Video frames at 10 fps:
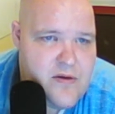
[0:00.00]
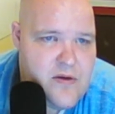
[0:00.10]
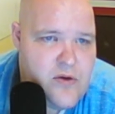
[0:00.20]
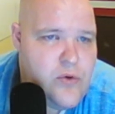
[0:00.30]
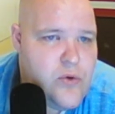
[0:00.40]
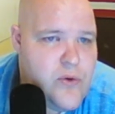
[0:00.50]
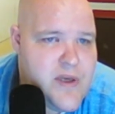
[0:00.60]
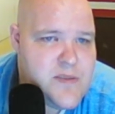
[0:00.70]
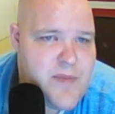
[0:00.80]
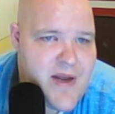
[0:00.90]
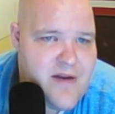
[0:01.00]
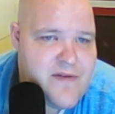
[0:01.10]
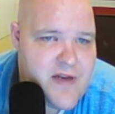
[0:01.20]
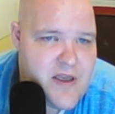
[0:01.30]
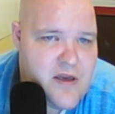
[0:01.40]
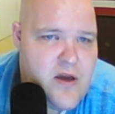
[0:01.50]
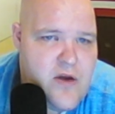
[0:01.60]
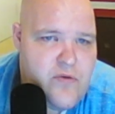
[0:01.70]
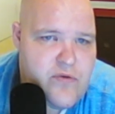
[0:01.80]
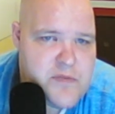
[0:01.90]

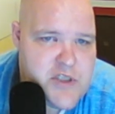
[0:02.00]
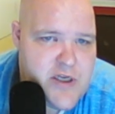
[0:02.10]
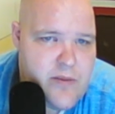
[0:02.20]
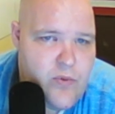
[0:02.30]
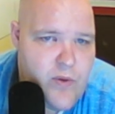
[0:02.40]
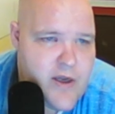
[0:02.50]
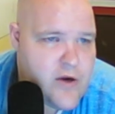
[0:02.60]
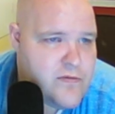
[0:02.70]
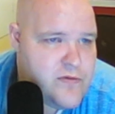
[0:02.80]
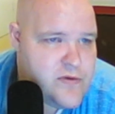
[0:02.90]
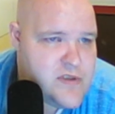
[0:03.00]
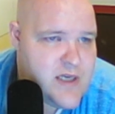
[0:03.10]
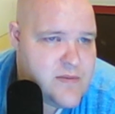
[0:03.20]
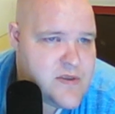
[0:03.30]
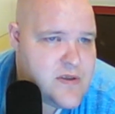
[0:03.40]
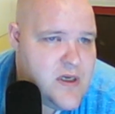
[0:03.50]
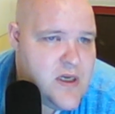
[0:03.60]
from CHIP, WIC, or food stamps,